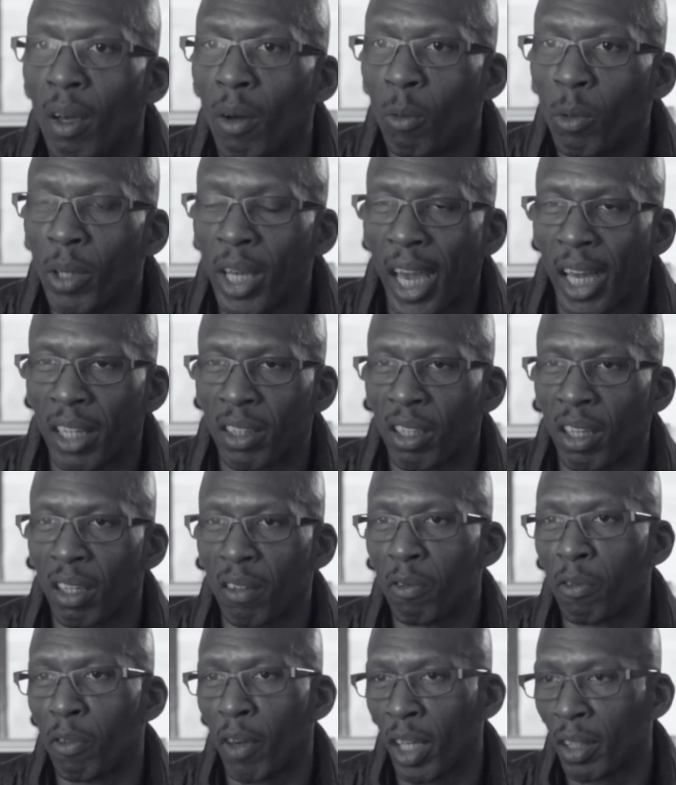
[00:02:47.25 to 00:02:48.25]
We had to
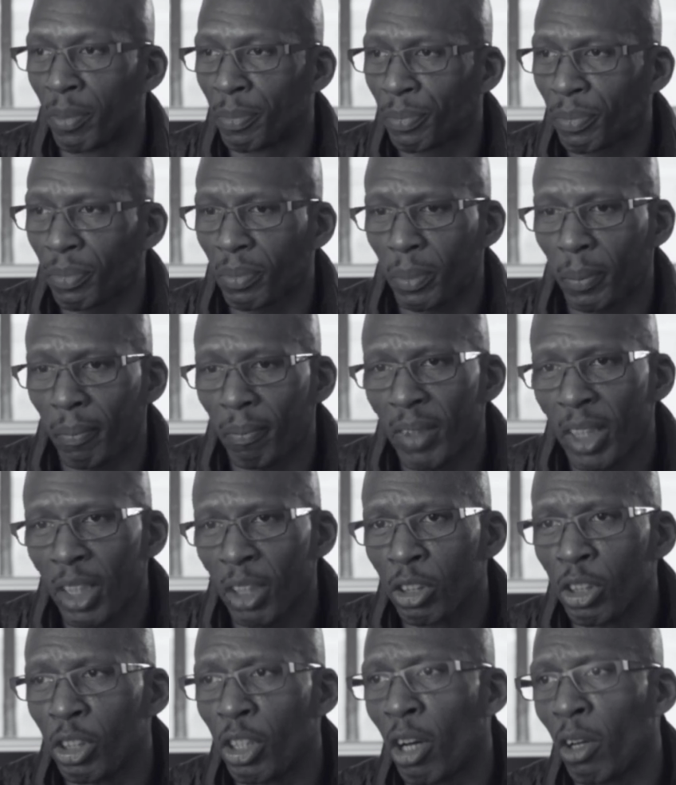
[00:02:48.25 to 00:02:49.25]
invent
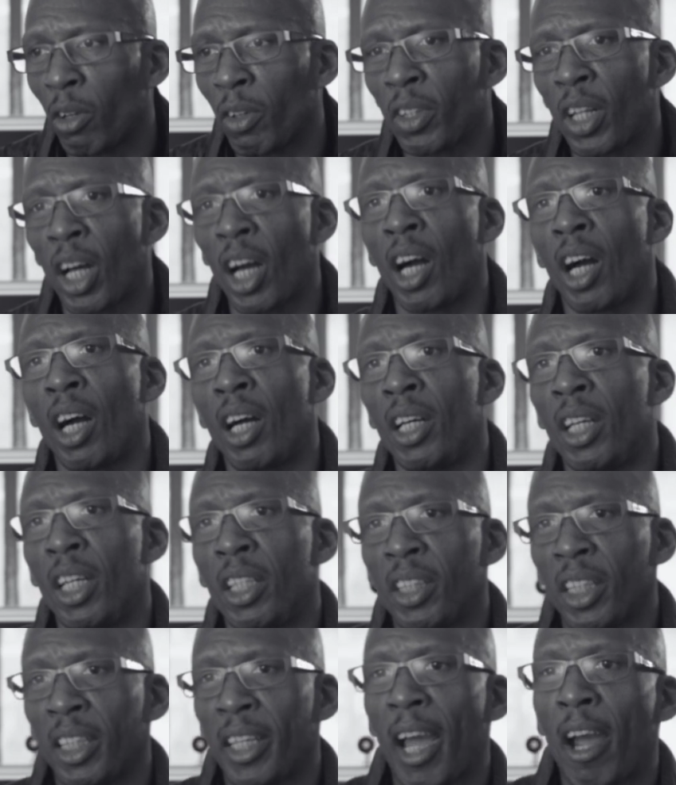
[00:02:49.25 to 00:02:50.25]

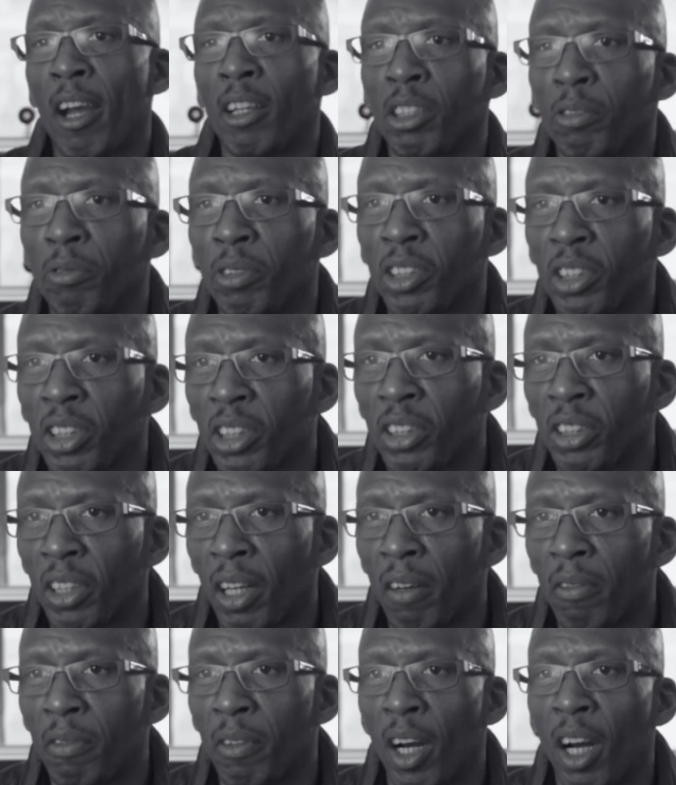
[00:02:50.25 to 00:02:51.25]
the characteristics
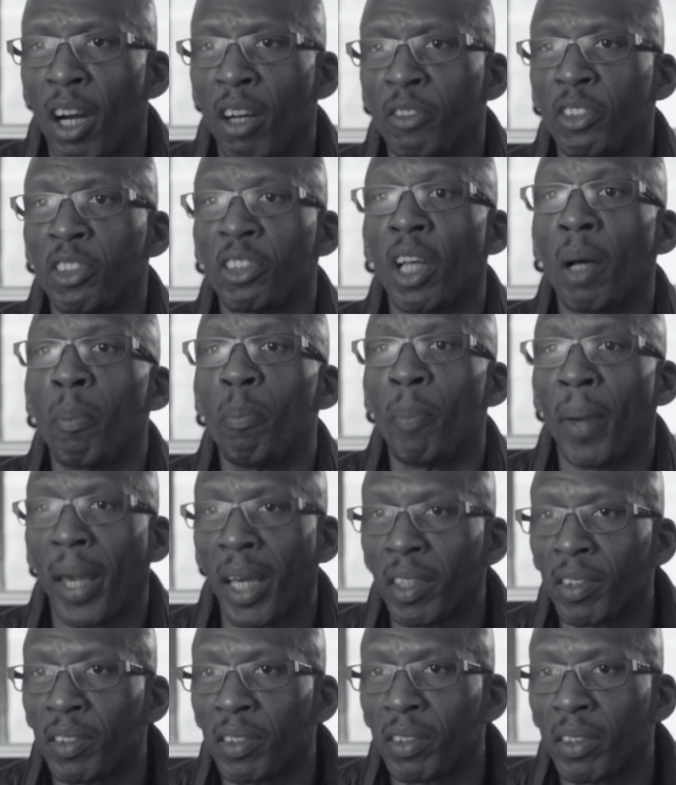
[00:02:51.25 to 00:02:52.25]
of
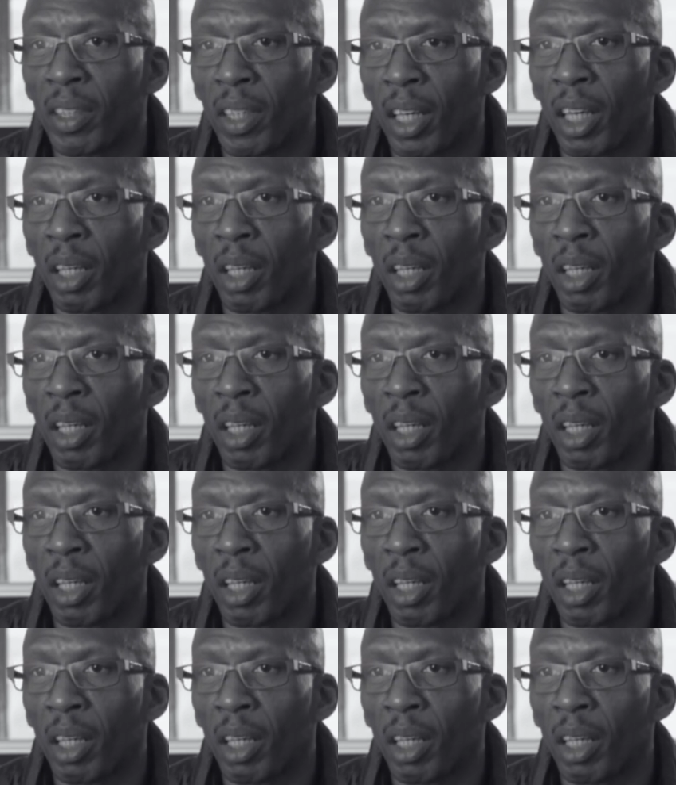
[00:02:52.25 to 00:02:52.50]
sub-bass,